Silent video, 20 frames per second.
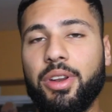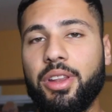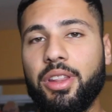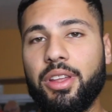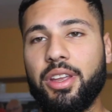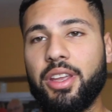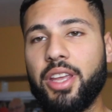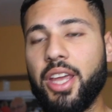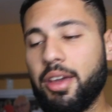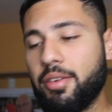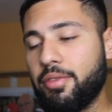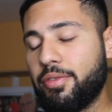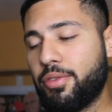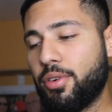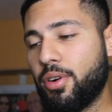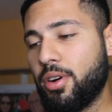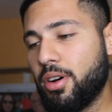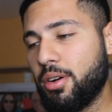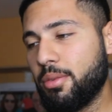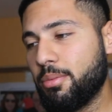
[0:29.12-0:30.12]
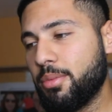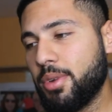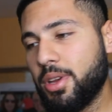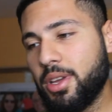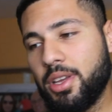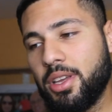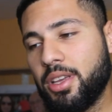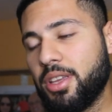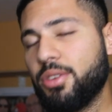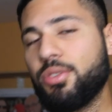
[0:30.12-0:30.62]
Where they came from.
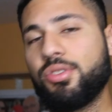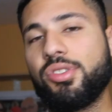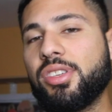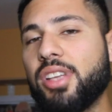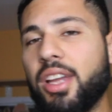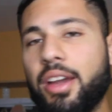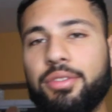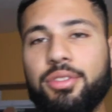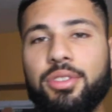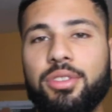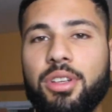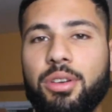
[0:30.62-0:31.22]
You just have to